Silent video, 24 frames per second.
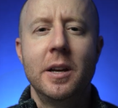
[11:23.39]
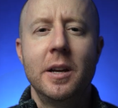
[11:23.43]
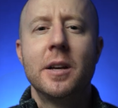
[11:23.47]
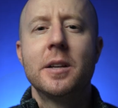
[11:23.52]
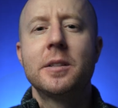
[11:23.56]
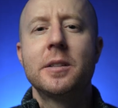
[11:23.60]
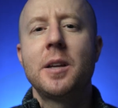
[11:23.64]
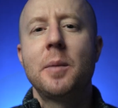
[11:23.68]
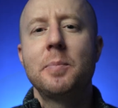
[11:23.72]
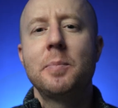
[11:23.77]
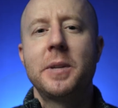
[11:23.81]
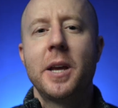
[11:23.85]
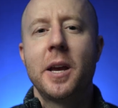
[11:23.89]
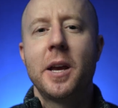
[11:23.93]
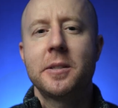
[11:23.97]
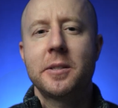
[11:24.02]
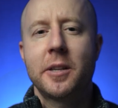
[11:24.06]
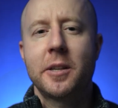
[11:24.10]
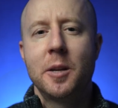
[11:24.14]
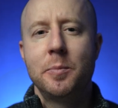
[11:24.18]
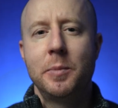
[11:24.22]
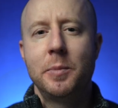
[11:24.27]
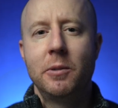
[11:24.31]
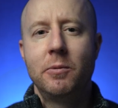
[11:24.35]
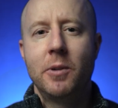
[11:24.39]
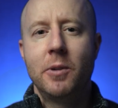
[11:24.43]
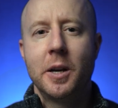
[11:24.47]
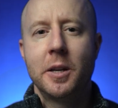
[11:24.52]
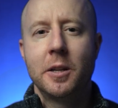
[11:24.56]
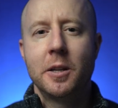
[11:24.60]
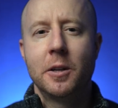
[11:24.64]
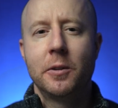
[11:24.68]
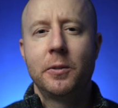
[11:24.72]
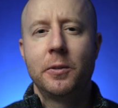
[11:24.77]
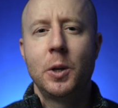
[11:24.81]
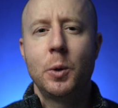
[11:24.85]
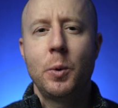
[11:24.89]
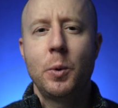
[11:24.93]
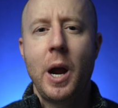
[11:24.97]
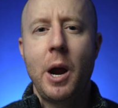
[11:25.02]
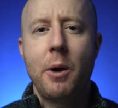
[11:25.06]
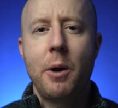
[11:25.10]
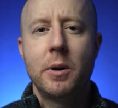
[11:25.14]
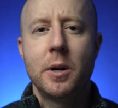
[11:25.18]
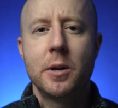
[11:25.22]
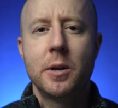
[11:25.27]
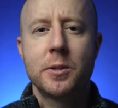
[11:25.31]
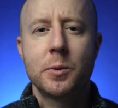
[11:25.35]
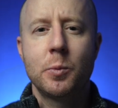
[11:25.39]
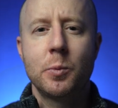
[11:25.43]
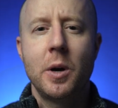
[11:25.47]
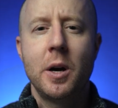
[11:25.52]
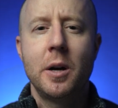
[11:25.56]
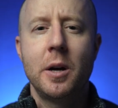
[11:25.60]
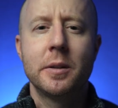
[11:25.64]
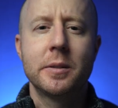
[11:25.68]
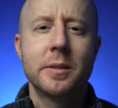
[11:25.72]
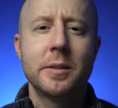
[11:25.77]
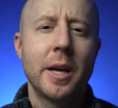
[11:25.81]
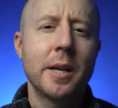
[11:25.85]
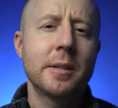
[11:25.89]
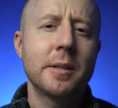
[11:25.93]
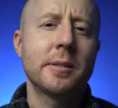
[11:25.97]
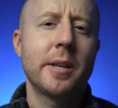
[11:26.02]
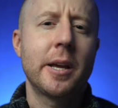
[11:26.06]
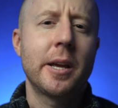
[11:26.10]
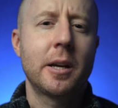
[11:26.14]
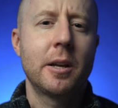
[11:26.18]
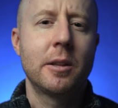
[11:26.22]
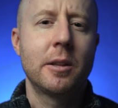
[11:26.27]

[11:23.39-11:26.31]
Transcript: Some tests can be run in a few hours, while tests like